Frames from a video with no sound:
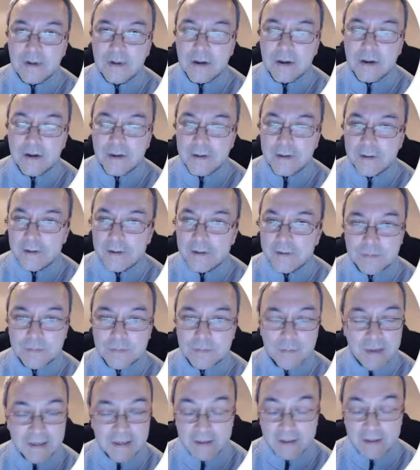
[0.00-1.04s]
Are you
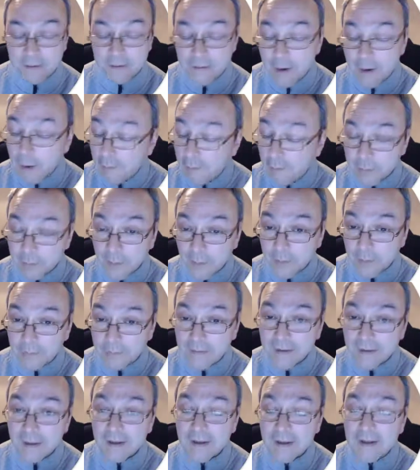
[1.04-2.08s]
making enough
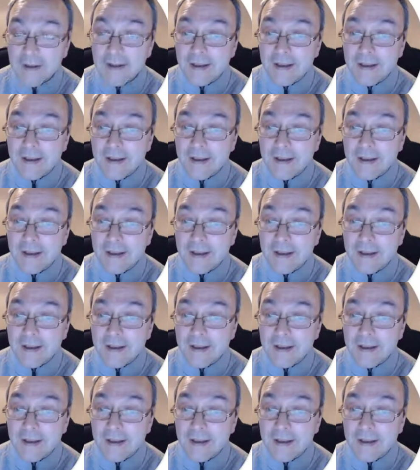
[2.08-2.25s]
profit?